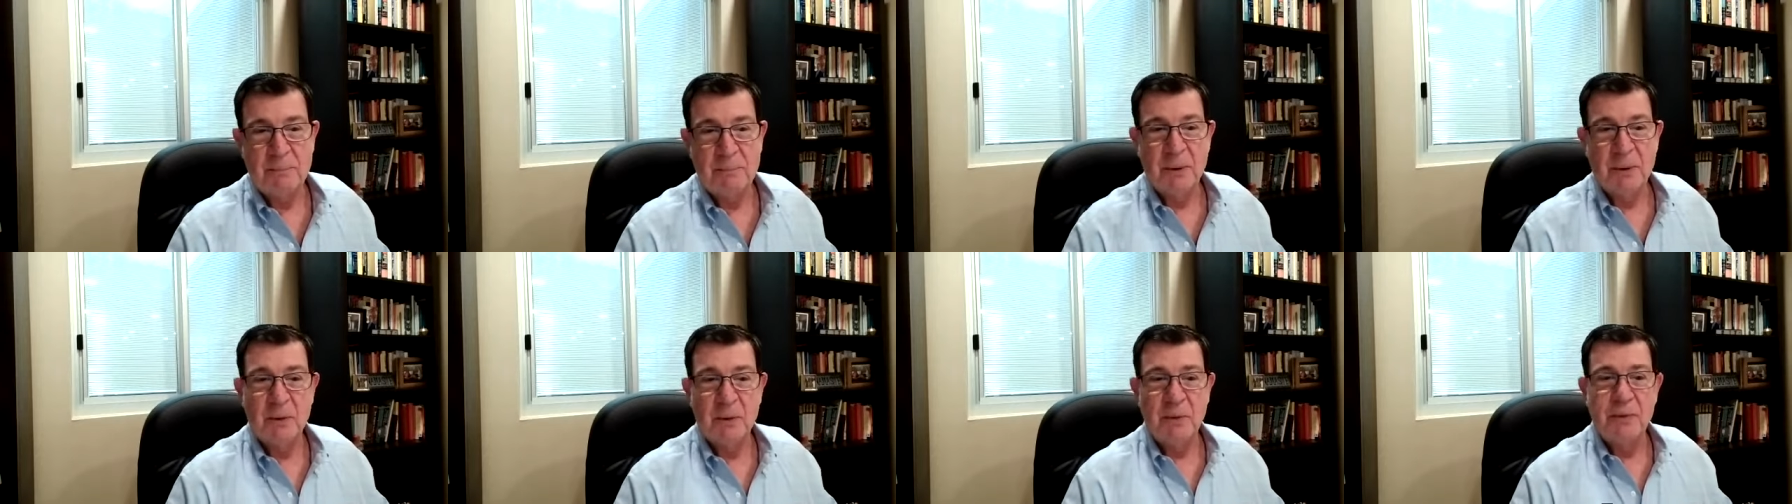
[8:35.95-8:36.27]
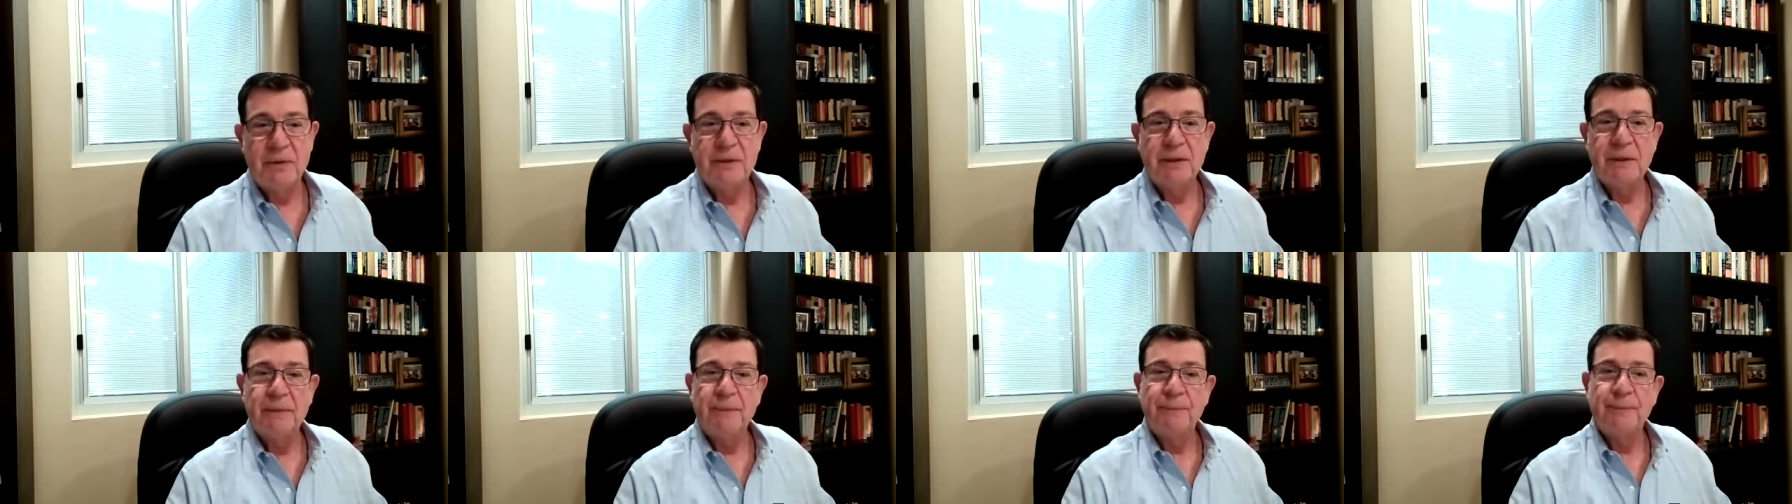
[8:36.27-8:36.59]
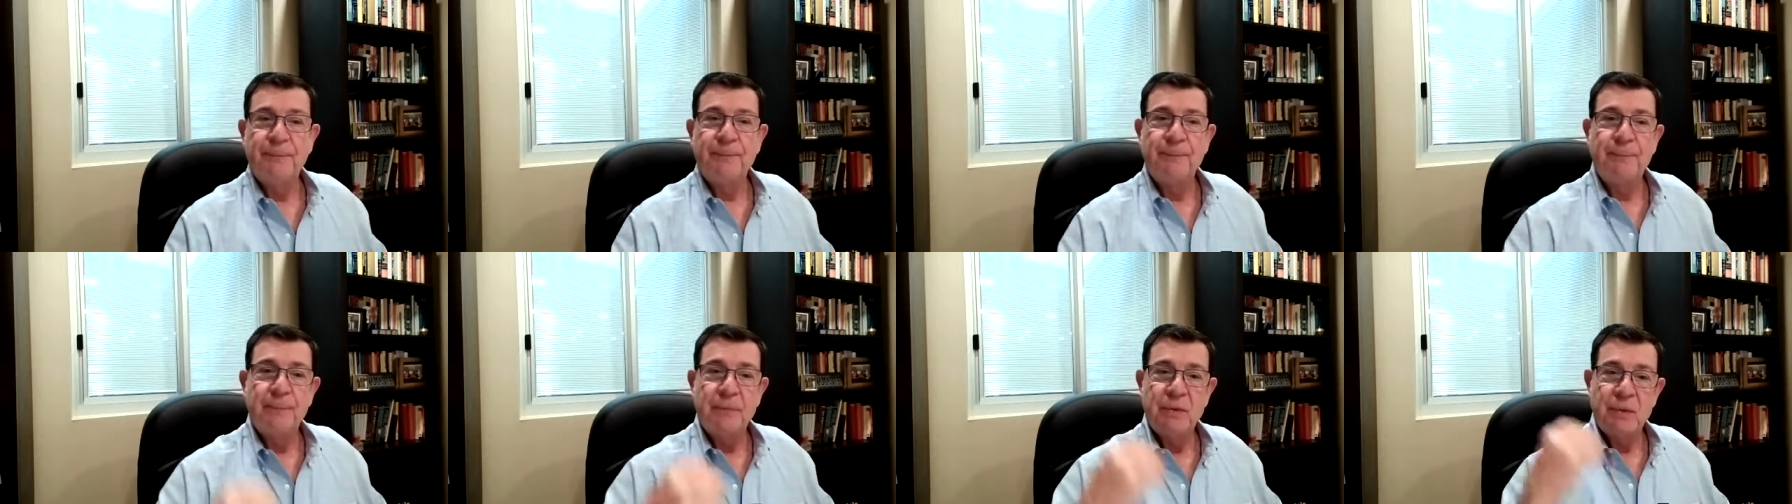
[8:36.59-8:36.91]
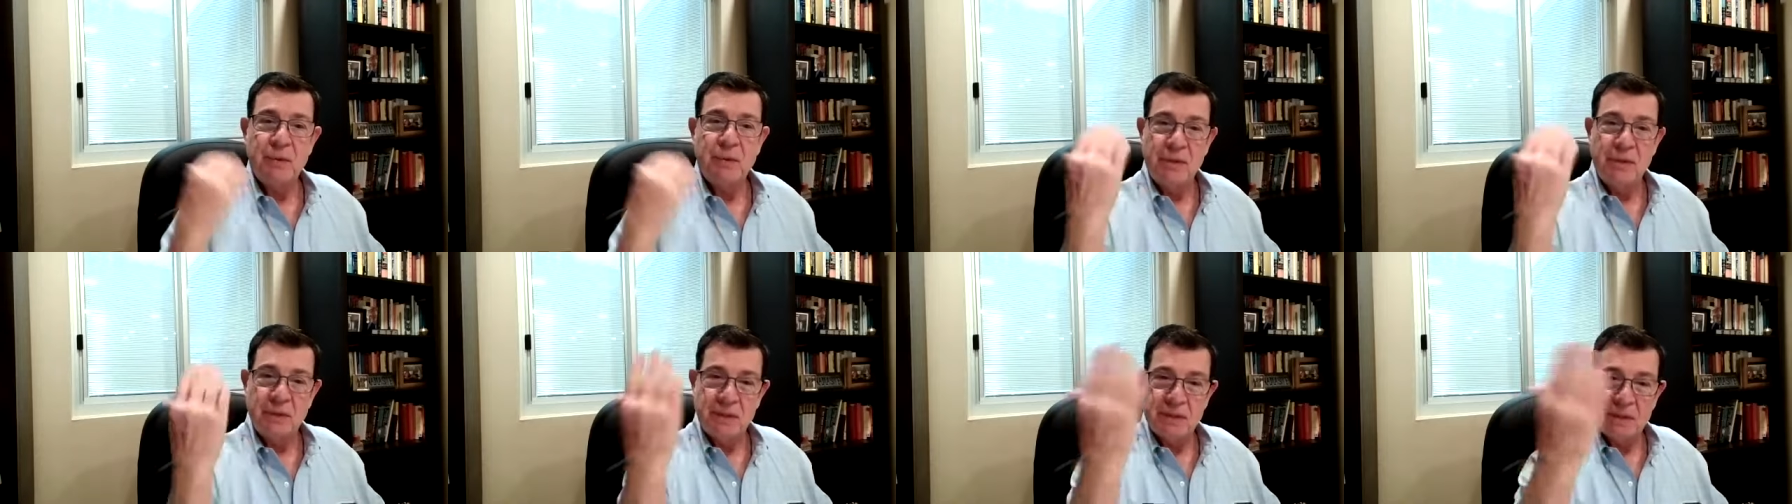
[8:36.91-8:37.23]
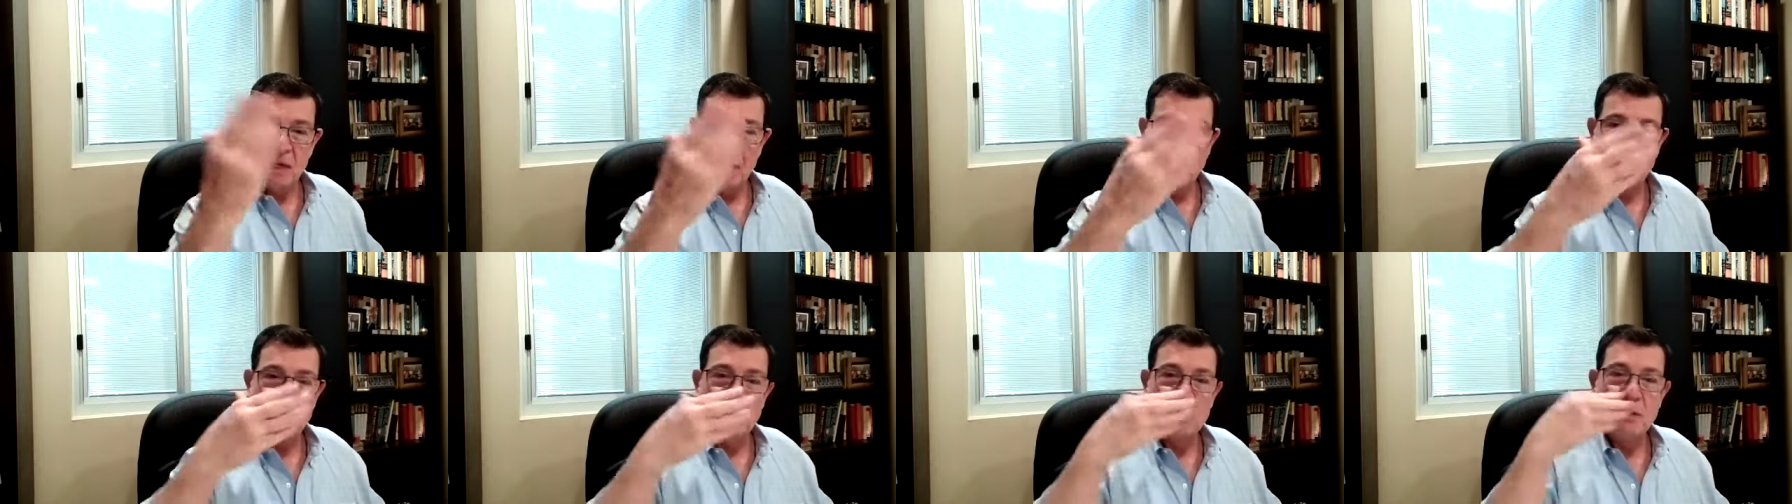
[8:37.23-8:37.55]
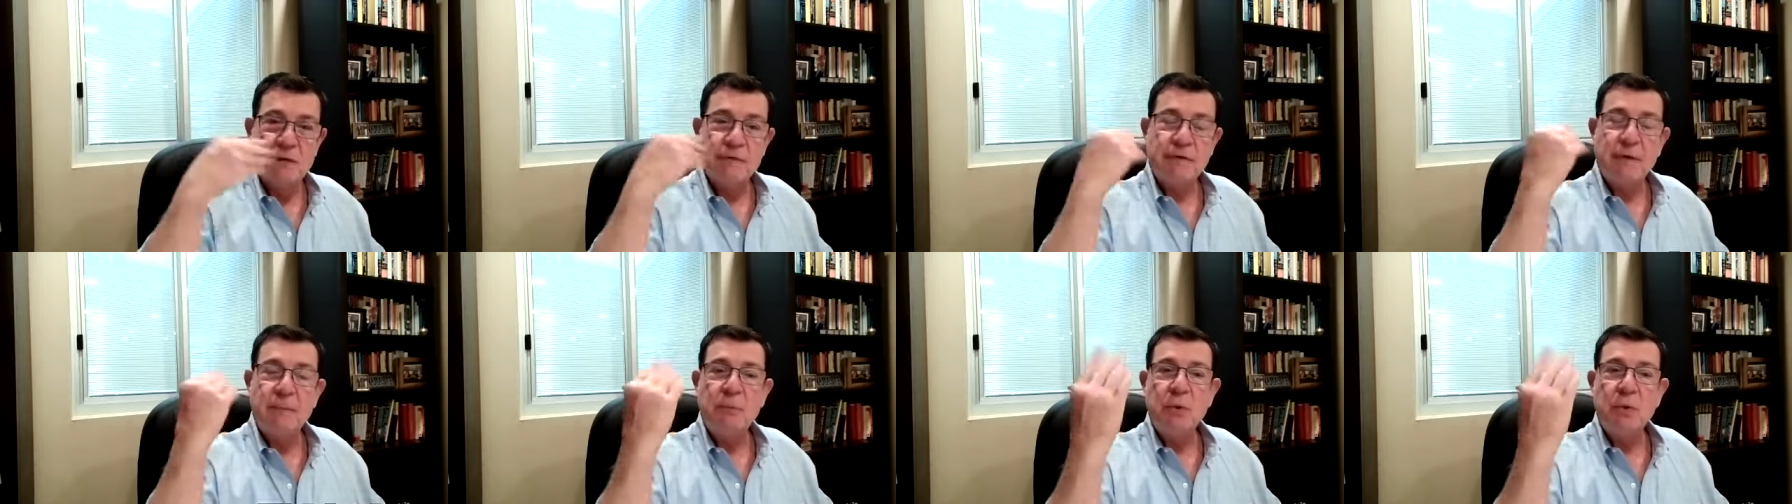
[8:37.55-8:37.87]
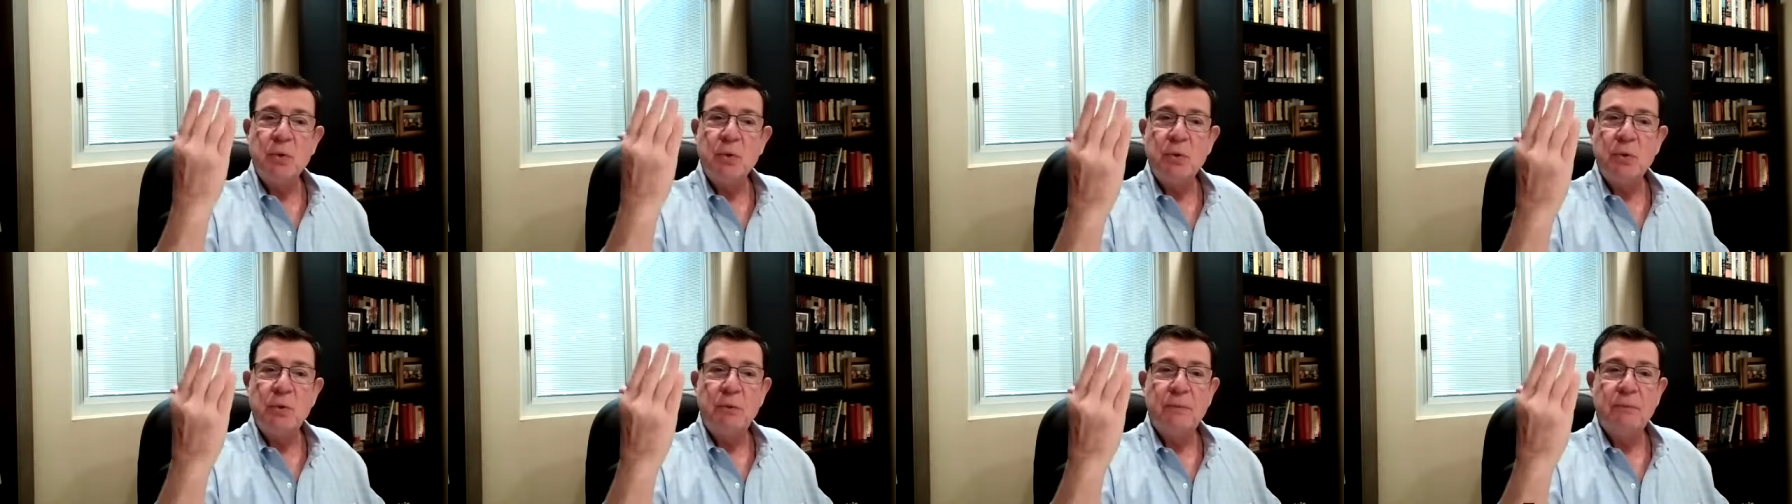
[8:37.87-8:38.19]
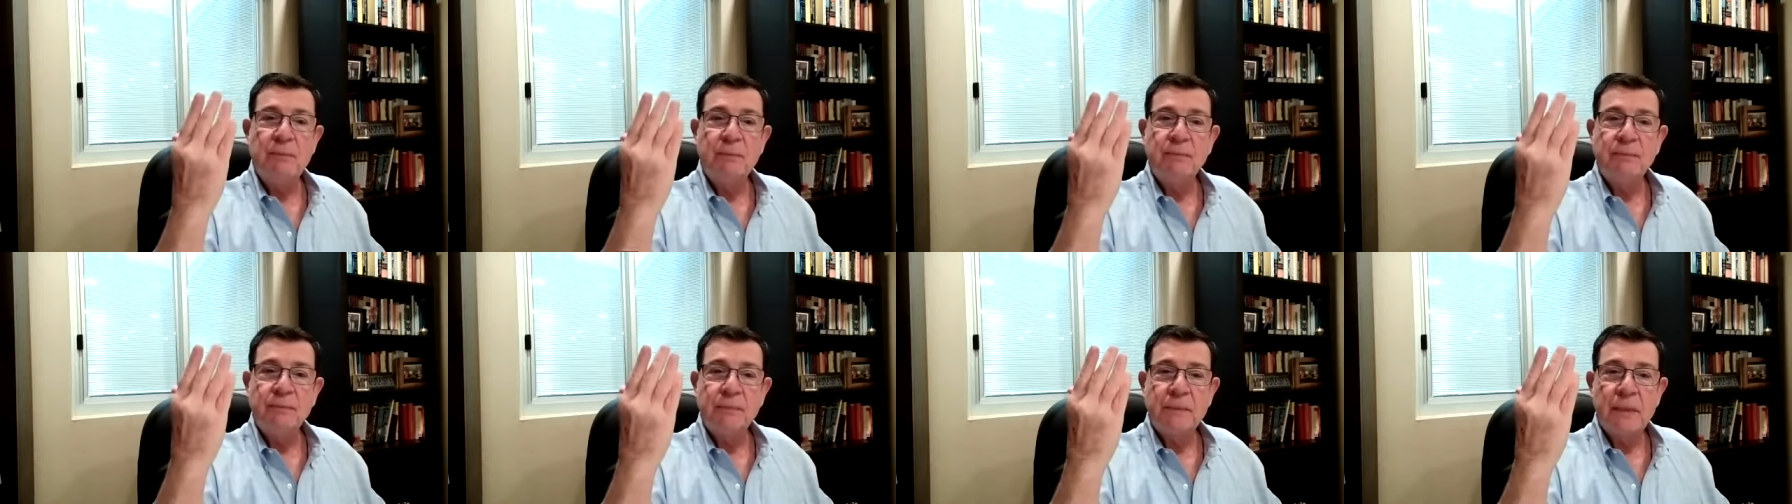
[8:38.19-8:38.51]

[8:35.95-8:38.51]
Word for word: both to the cycles of the moon,